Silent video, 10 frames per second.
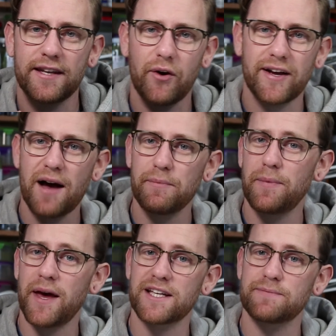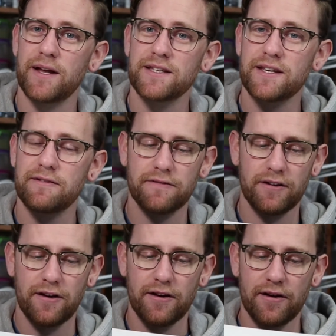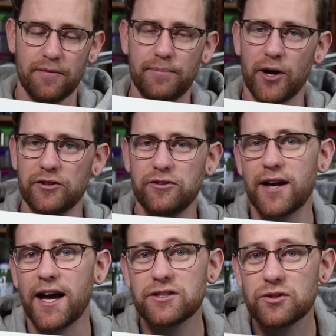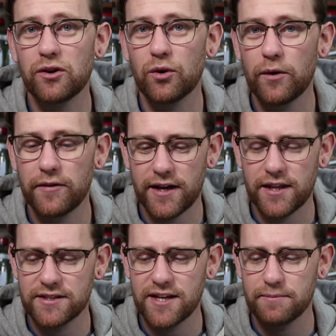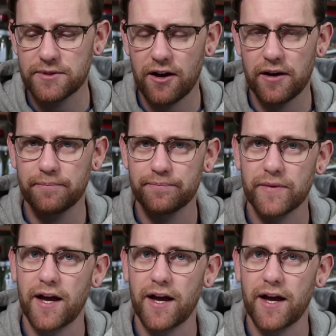Now it can be a bit expensive, but you can do a lot with it at the same time.